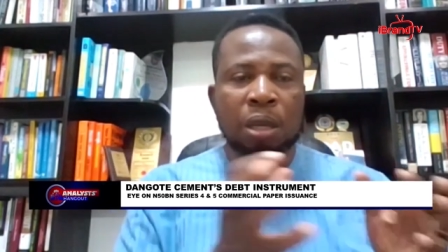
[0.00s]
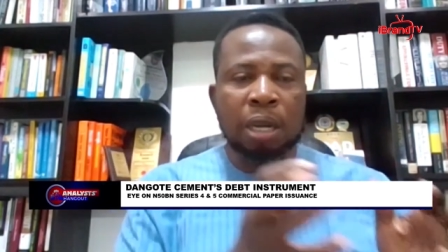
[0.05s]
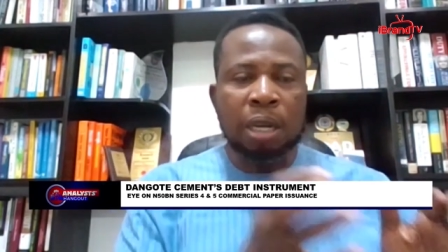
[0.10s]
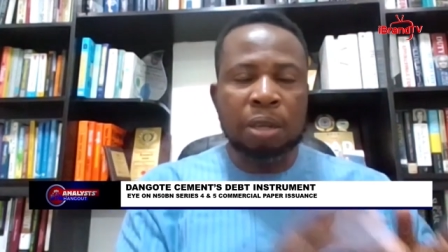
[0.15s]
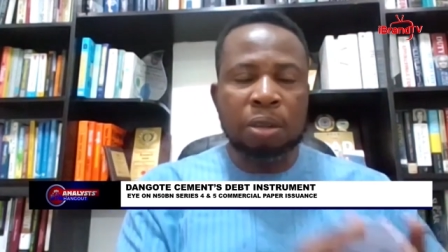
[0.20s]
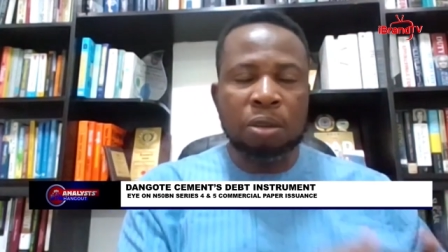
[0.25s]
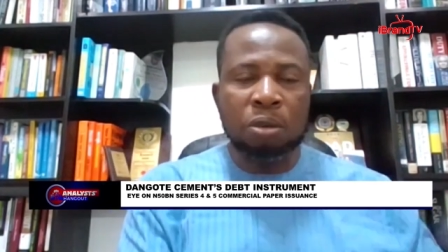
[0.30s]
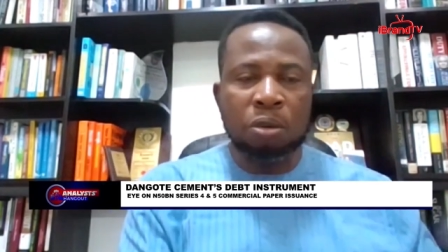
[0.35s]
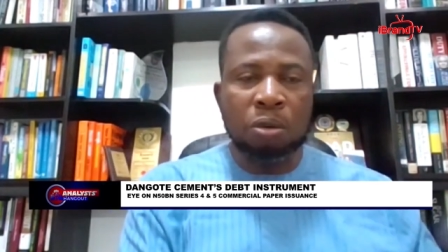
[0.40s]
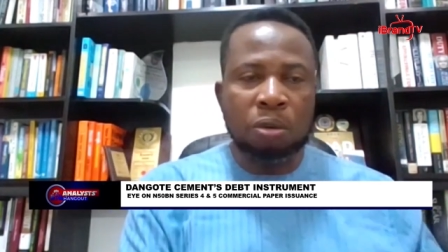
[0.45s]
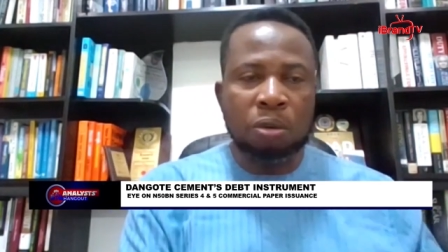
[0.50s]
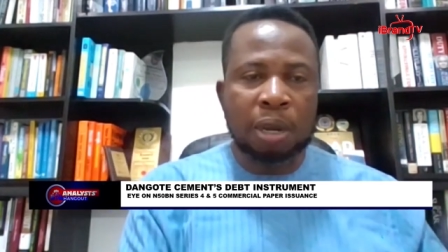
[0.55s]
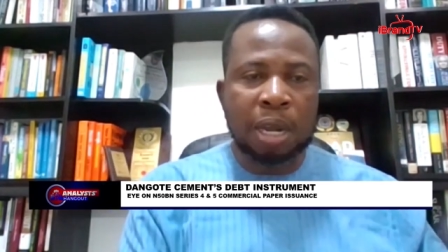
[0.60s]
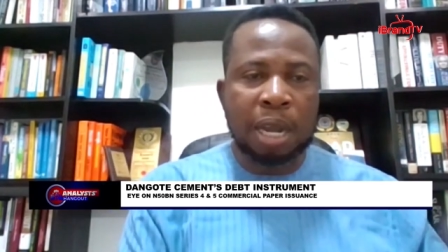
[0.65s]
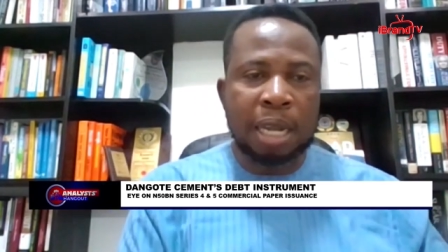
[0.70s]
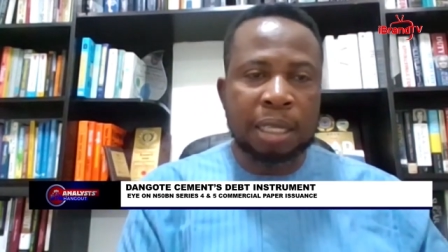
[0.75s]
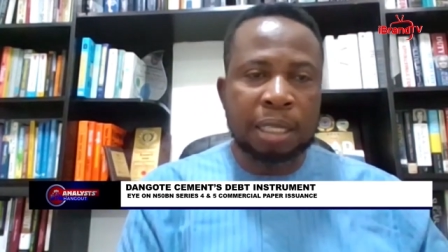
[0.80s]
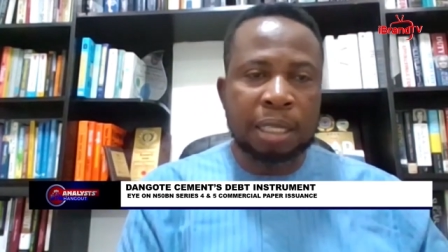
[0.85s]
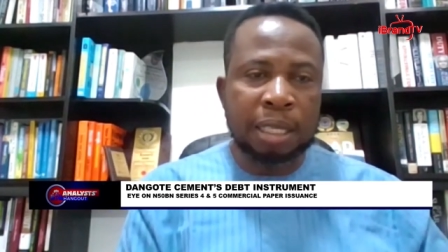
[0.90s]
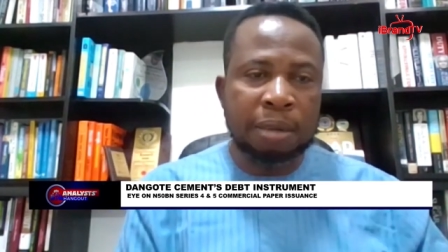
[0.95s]
and you
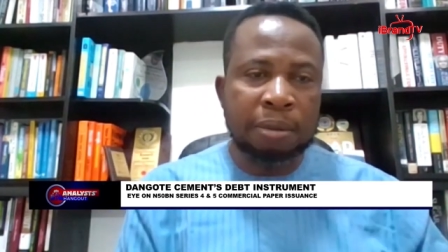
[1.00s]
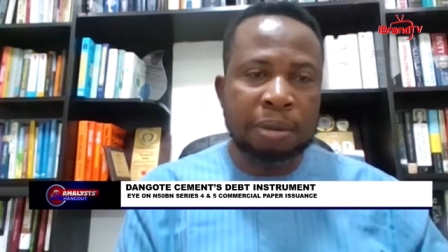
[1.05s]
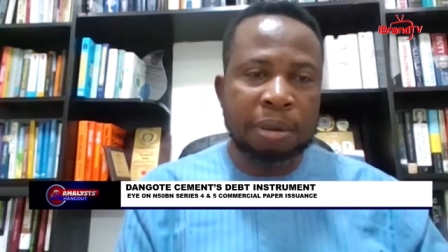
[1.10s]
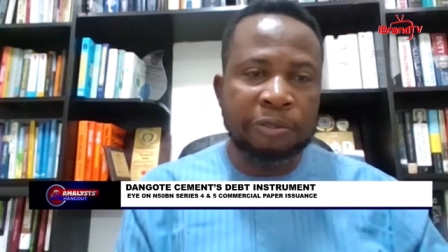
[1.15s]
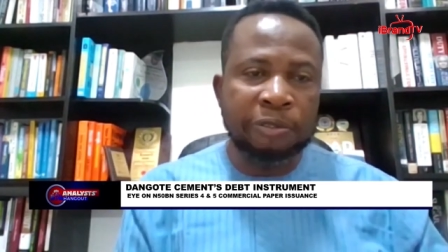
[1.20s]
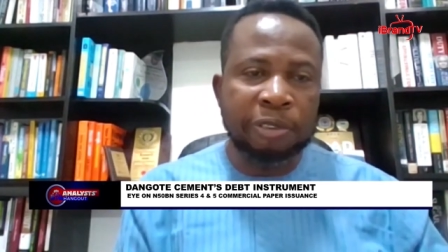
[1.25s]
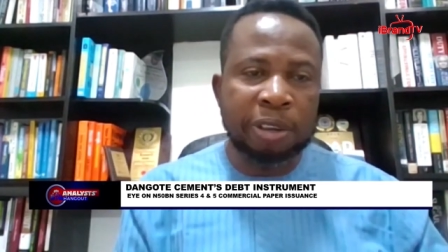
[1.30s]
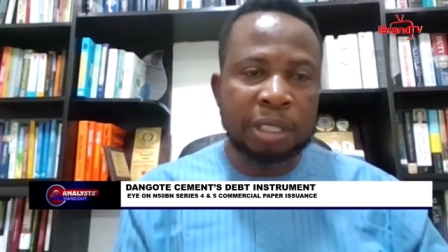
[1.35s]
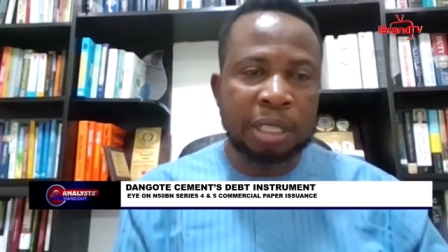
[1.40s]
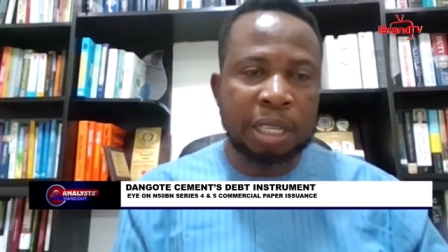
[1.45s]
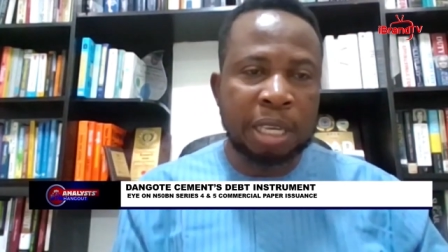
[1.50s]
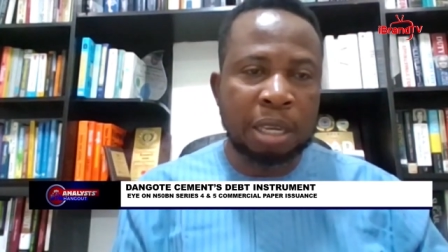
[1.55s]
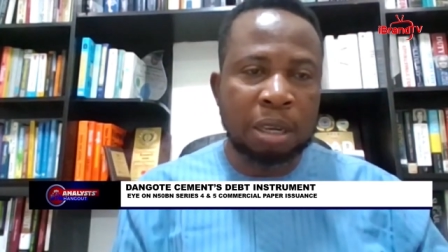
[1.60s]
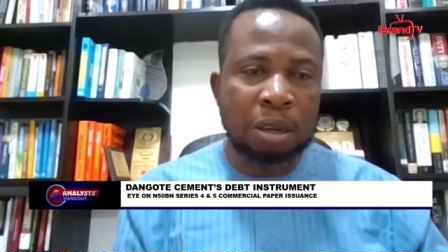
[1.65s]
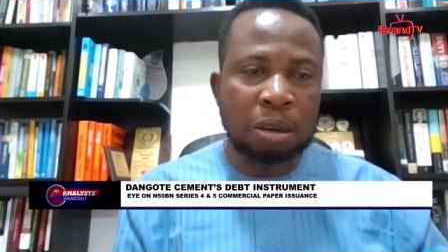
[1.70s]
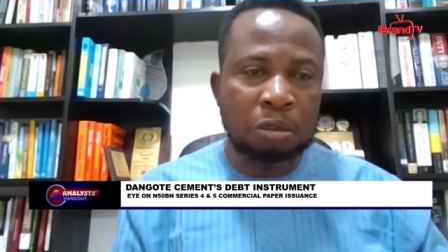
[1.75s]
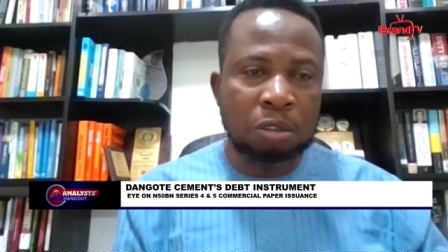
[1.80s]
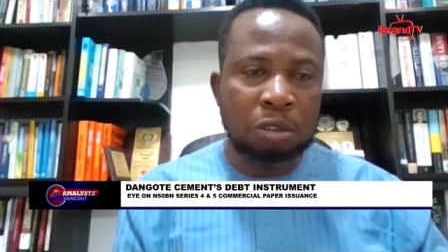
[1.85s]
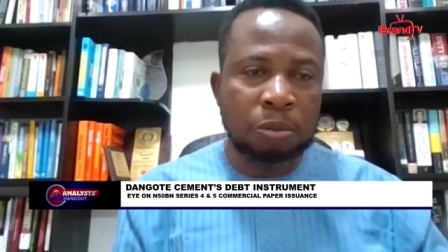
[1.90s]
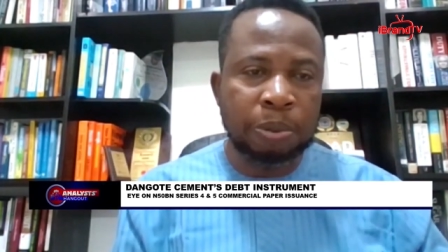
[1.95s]
look at the fixed
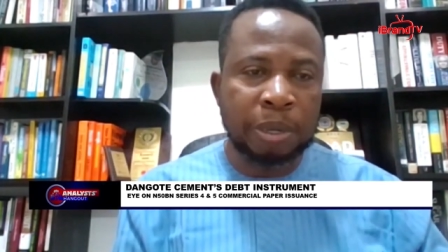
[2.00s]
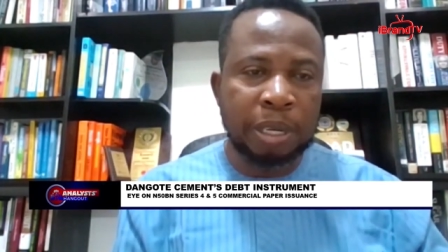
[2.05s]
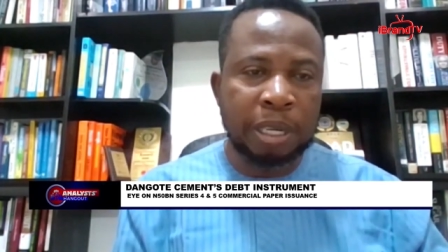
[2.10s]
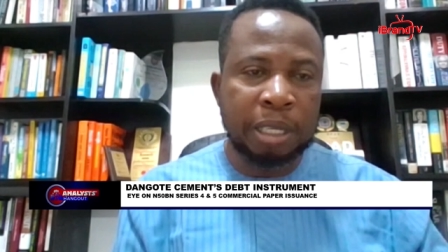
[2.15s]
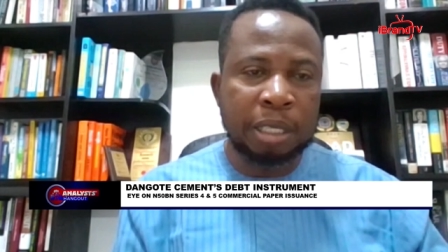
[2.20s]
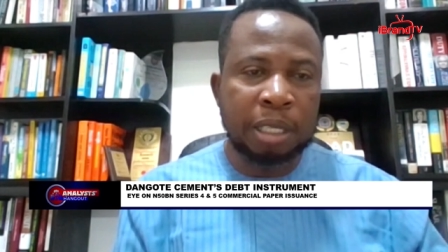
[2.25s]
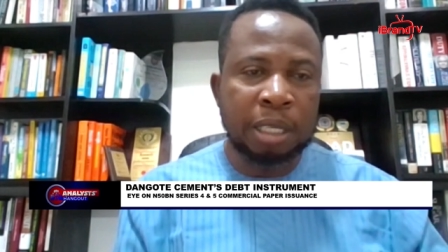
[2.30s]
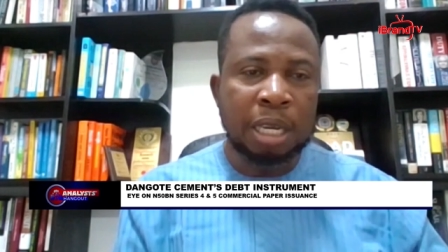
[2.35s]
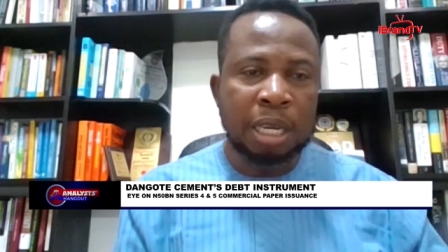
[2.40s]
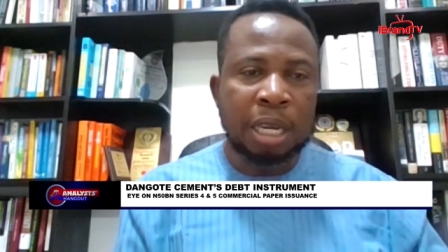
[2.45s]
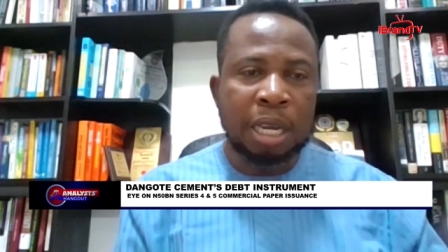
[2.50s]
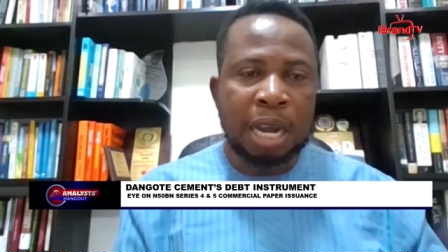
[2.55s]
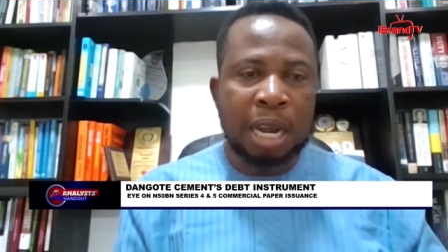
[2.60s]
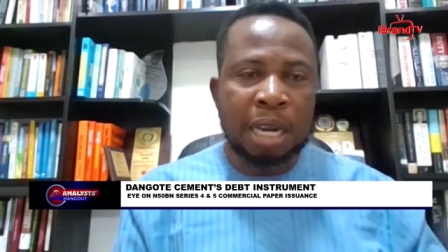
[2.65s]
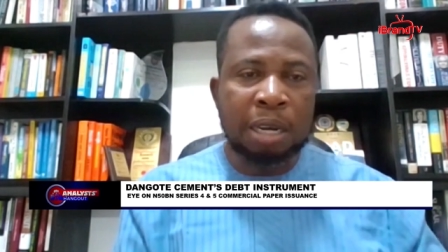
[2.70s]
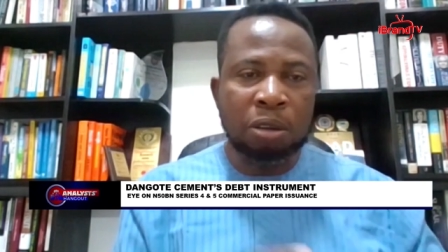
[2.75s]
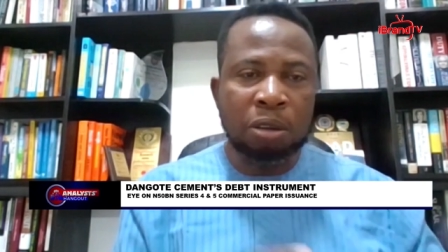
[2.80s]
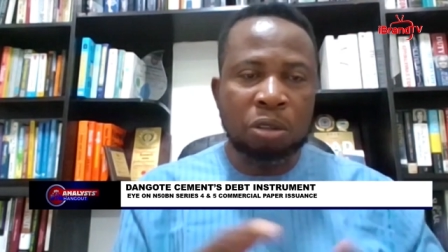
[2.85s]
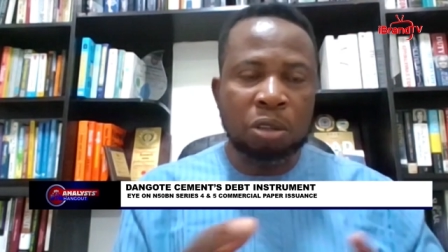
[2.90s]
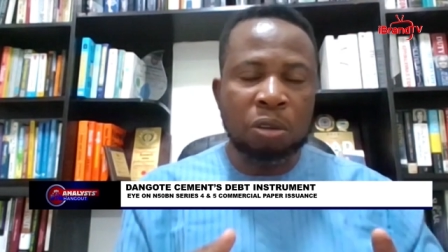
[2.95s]
income space,
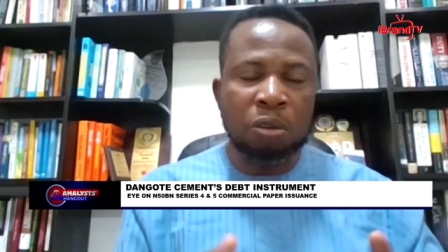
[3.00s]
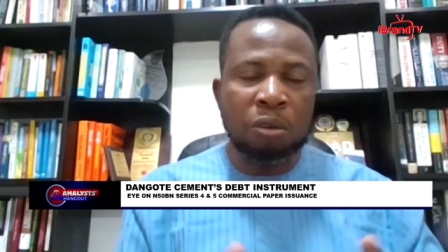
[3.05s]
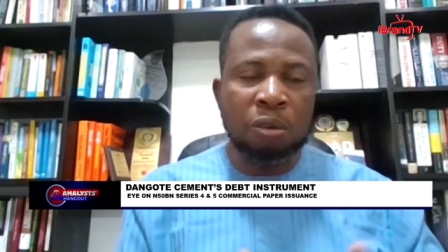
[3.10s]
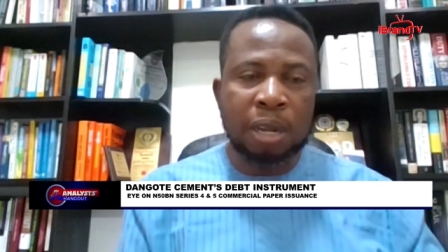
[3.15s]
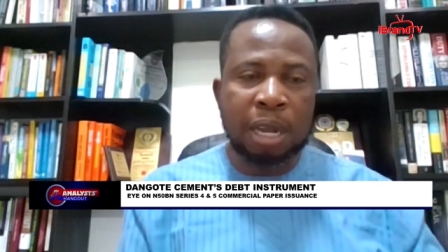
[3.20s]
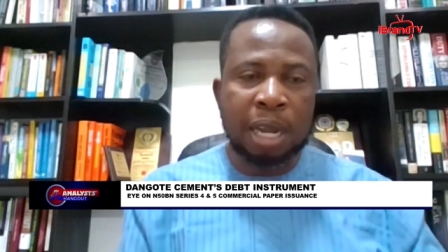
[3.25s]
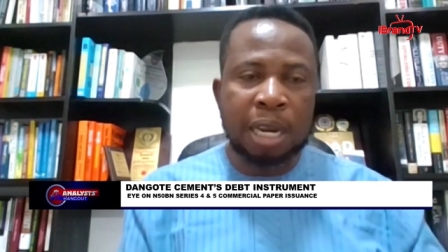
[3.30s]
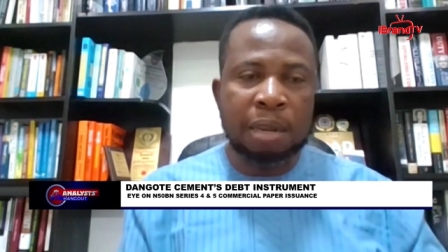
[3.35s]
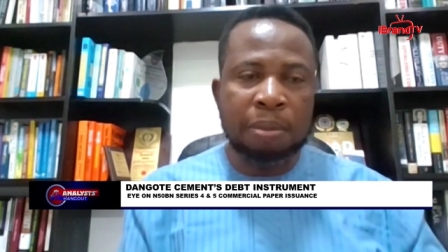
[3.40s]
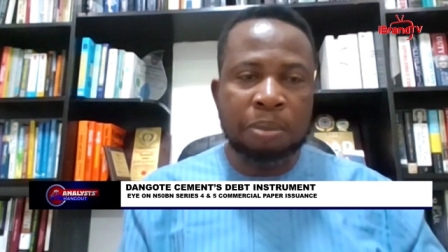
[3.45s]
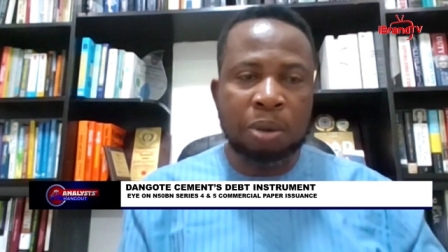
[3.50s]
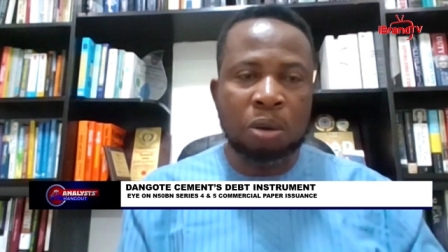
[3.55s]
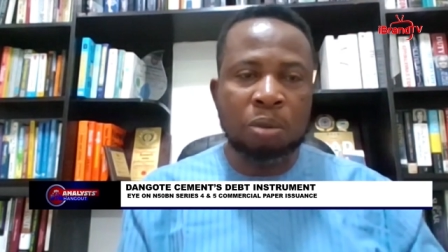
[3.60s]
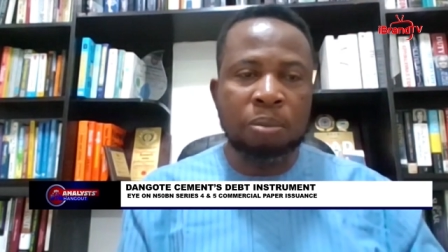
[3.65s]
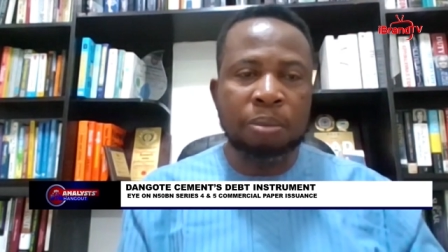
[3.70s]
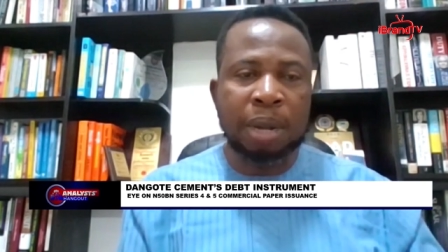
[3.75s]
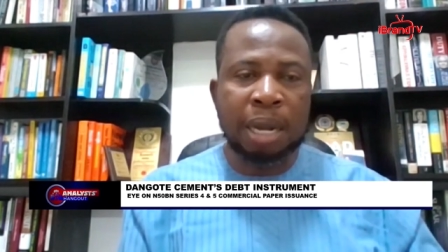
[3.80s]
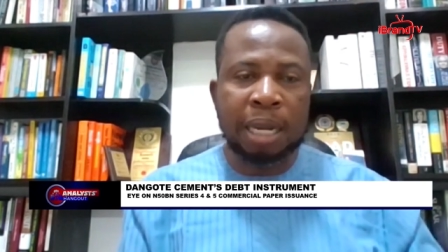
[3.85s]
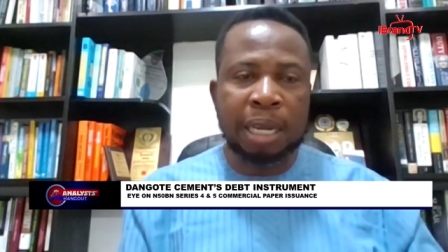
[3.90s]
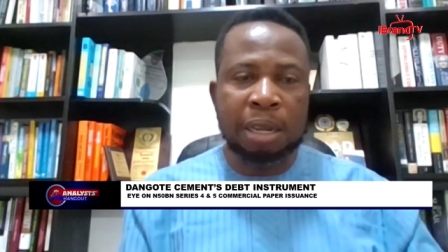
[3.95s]
and also you look at the
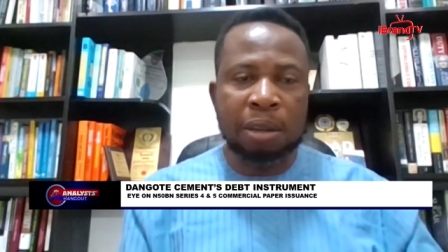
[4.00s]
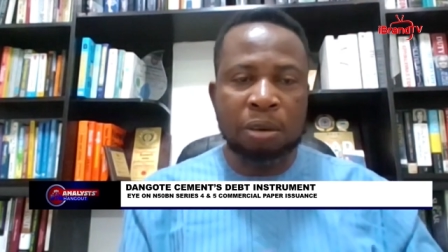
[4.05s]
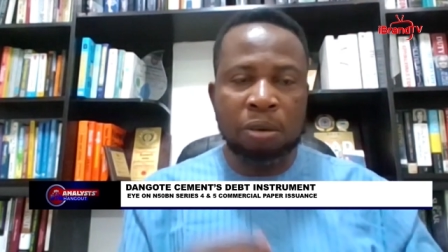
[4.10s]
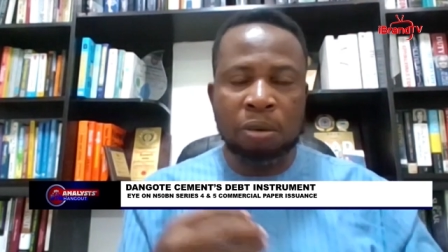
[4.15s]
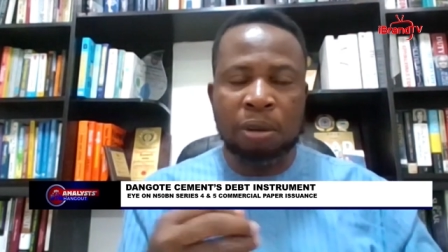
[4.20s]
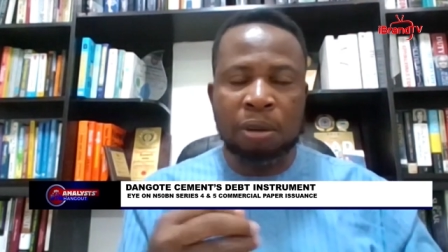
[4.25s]
bond market.